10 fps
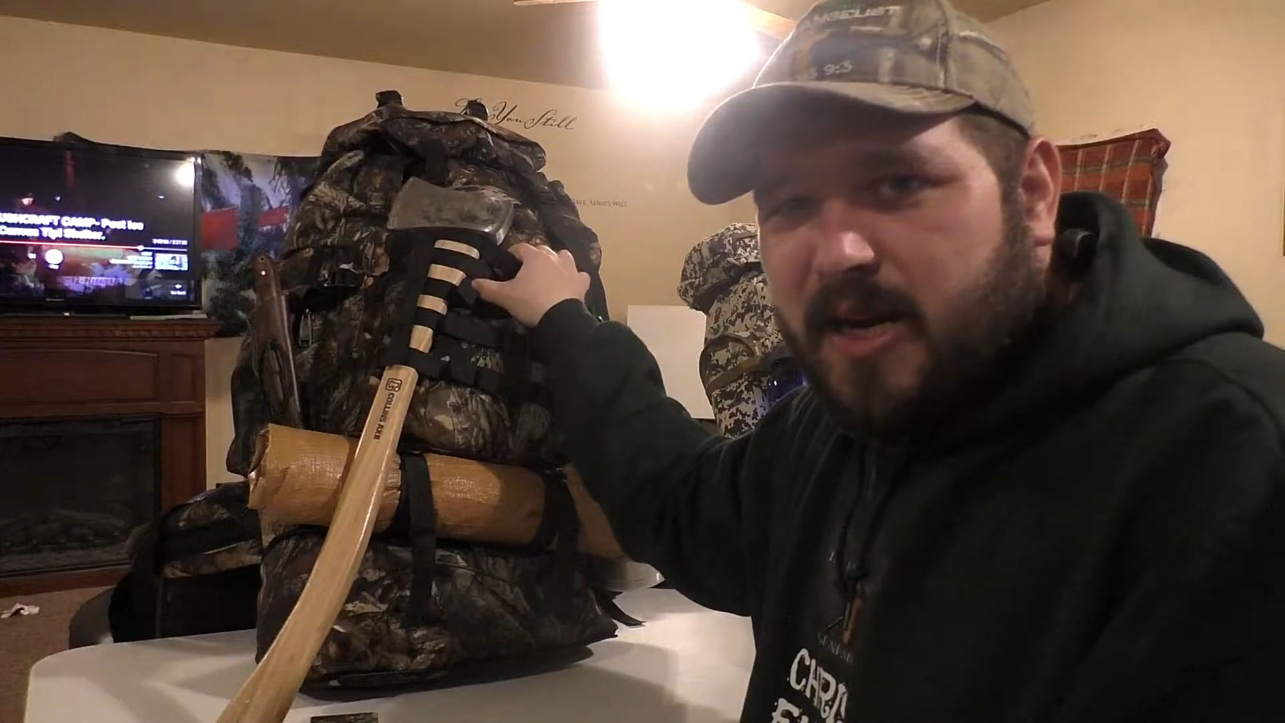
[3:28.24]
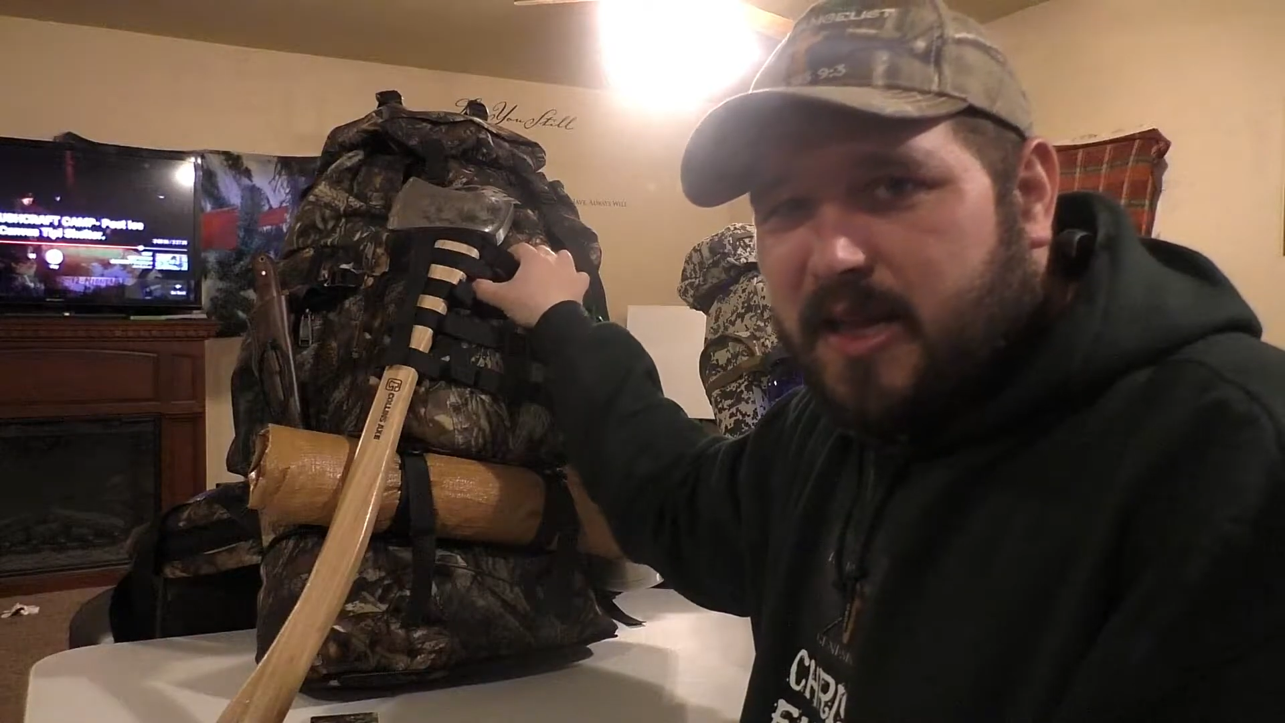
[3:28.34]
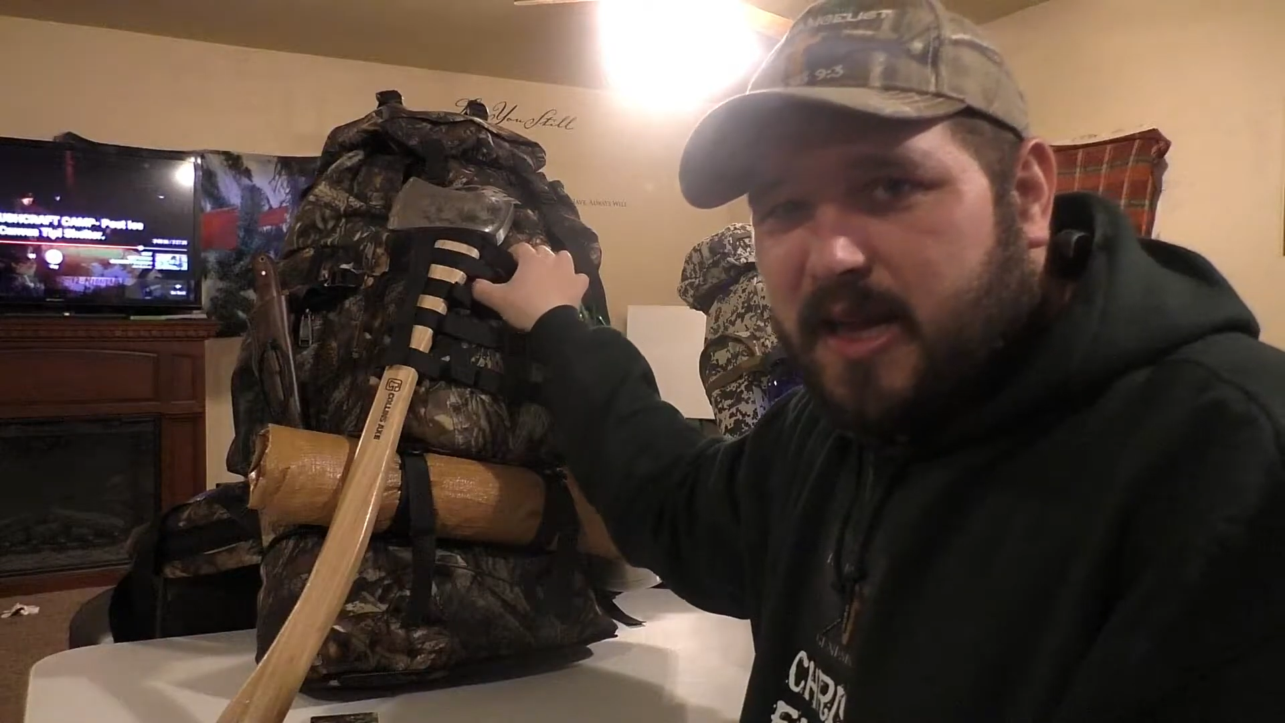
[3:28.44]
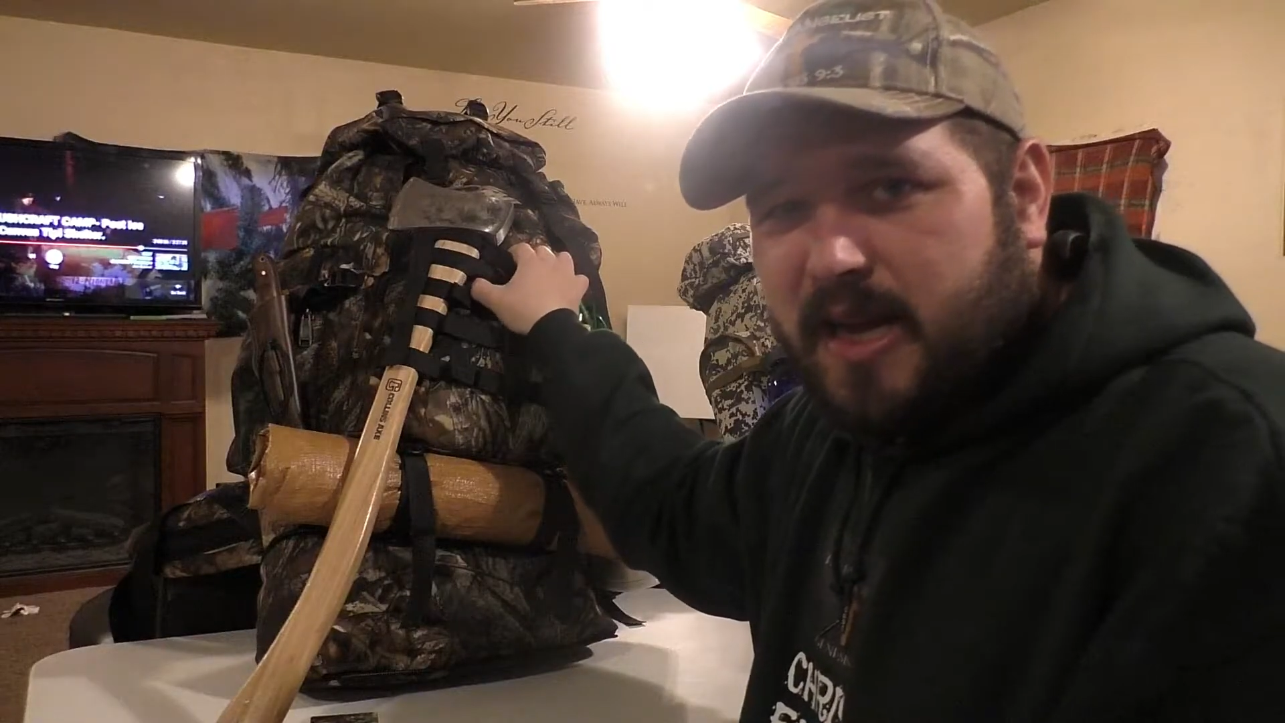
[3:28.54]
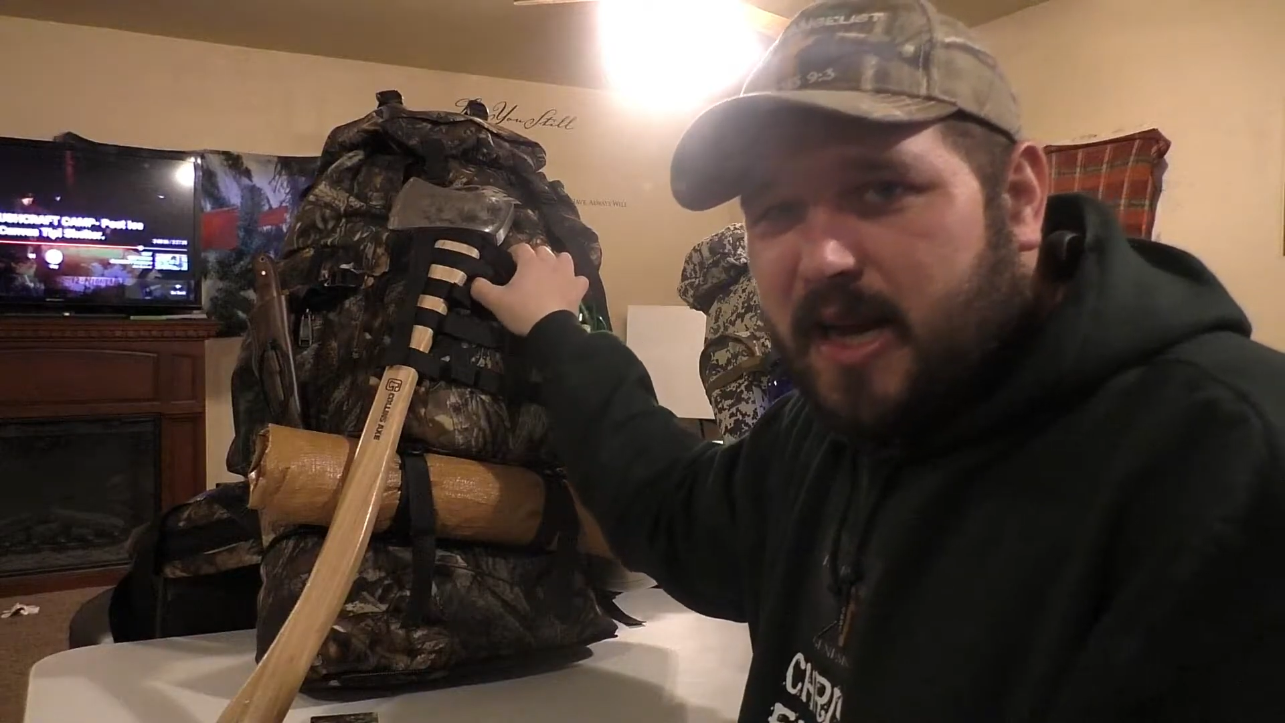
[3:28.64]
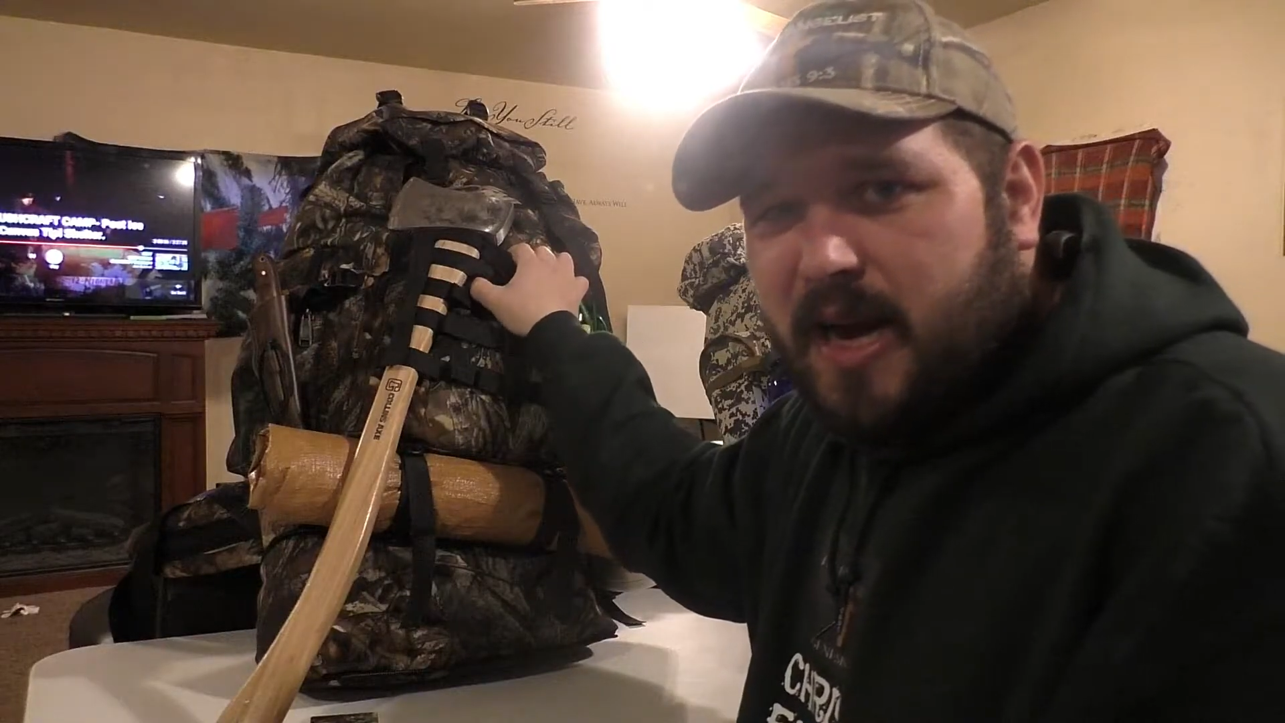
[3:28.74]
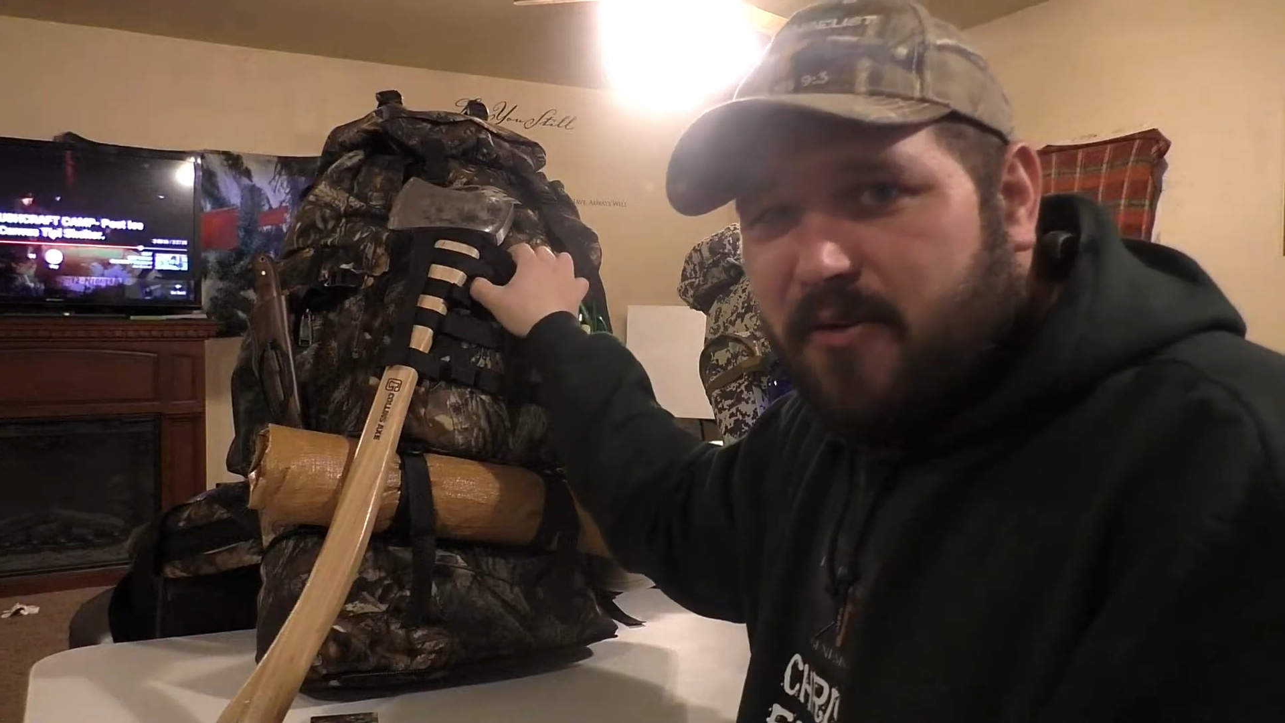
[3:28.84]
I think I got it